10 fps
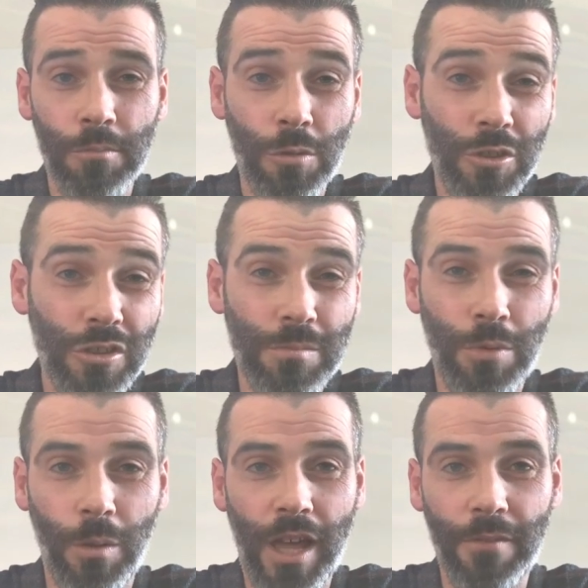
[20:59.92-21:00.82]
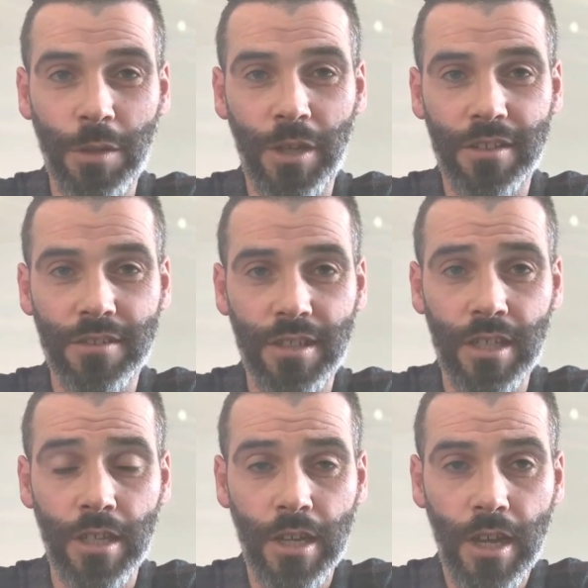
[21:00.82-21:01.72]
So we just probably have to wait and
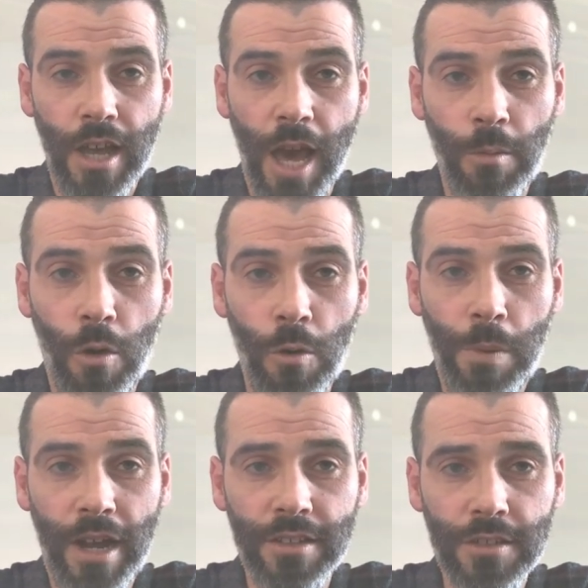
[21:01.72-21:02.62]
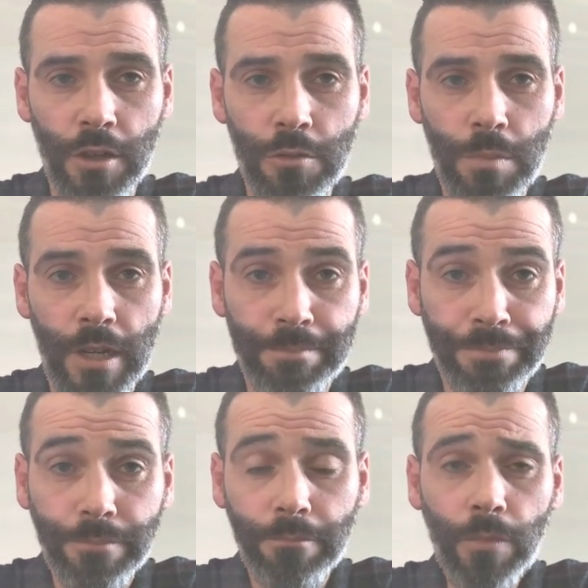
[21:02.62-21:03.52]
see how it all pans out. But
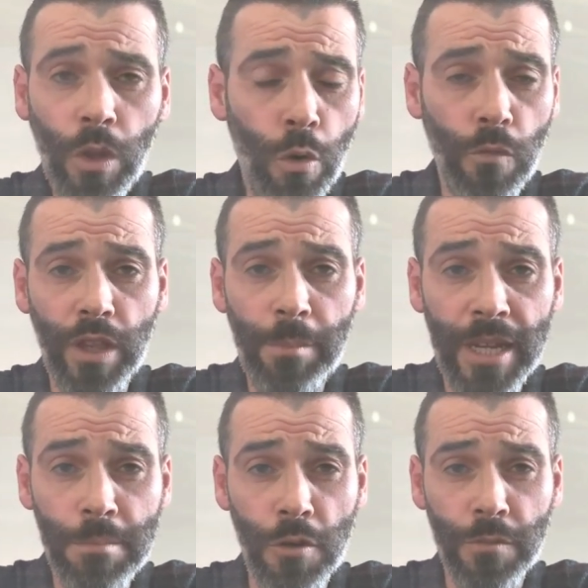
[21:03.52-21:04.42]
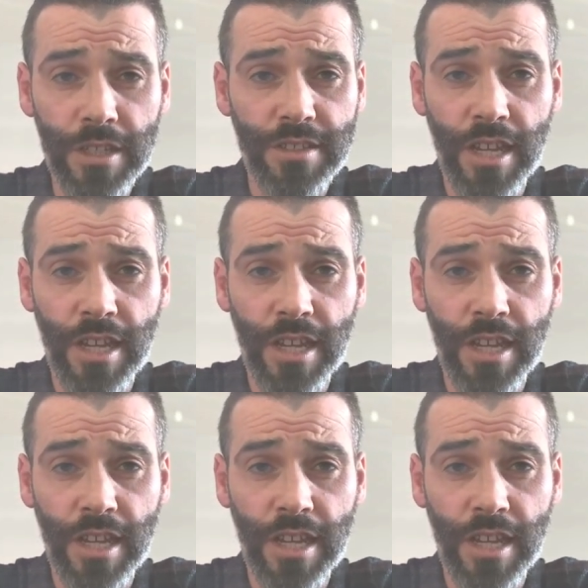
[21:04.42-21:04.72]
hopefully, by moving to